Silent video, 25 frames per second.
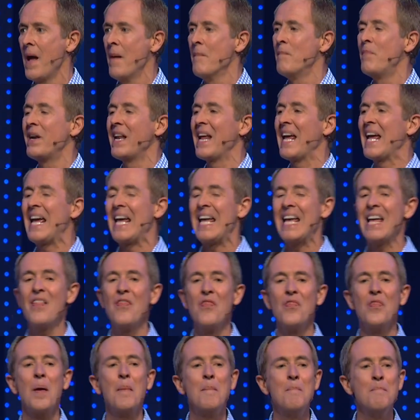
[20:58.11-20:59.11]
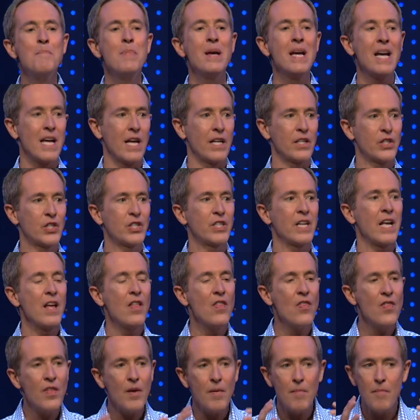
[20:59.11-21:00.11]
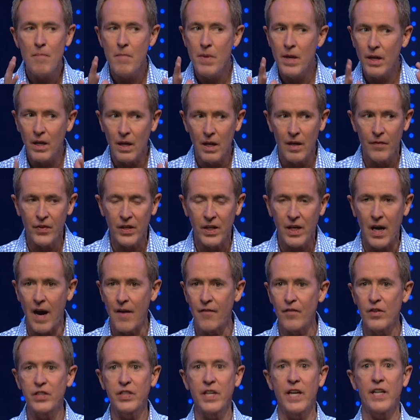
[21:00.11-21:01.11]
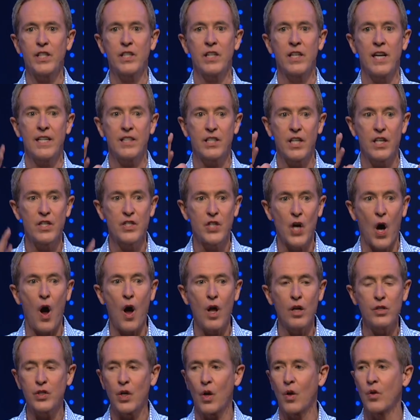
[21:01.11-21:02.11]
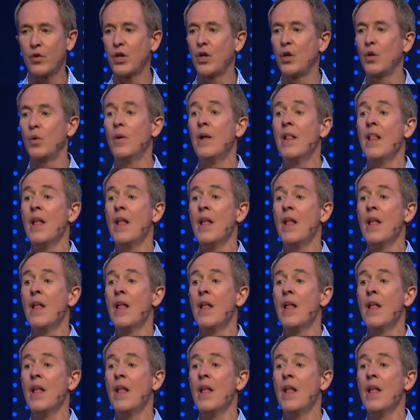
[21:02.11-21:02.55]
But in the middle of the conversation, as it dawns on you,